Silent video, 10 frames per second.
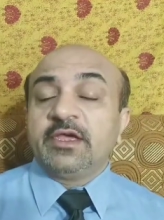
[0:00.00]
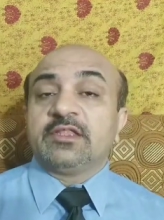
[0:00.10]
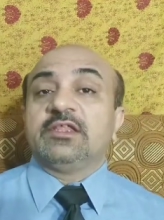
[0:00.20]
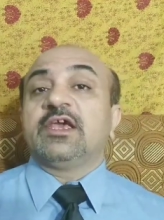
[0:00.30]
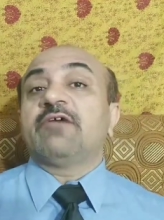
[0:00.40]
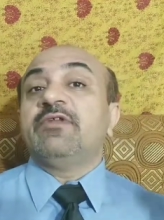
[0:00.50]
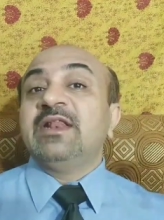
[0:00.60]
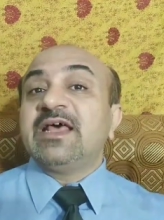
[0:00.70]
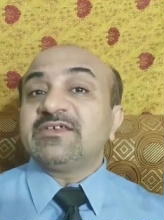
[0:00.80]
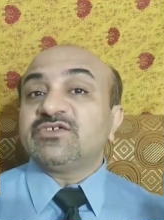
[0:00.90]
they have
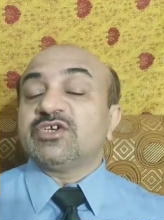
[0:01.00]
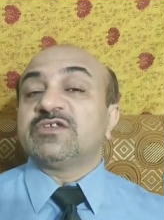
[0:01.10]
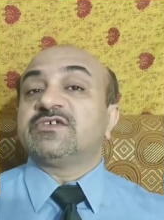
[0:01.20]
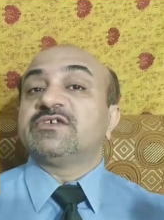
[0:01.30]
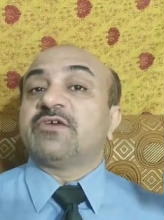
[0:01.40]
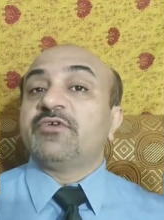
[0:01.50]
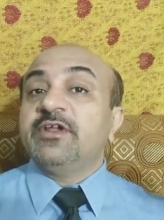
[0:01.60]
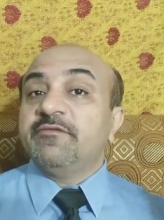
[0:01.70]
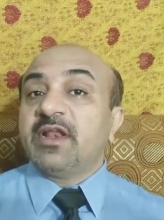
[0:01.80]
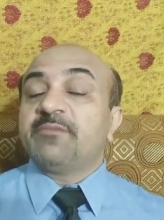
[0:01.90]
less chances of
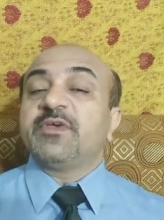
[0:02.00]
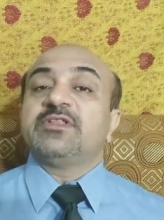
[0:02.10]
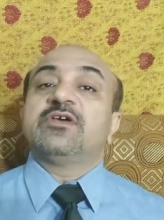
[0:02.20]
developing the